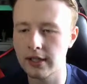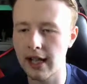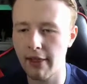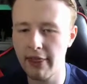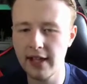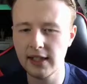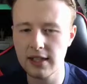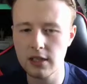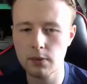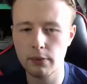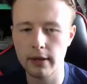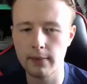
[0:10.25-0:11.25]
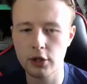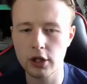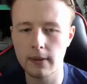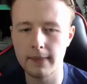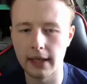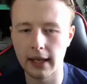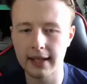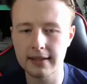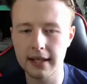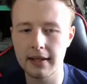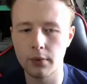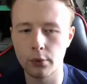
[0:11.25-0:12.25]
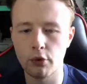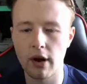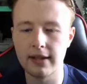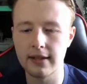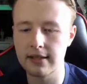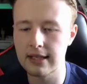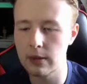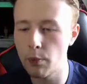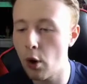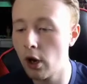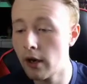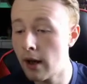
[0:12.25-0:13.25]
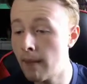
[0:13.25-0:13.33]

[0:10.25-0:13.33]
I think this is pretty much going to be the last day that we're grinding Team 1.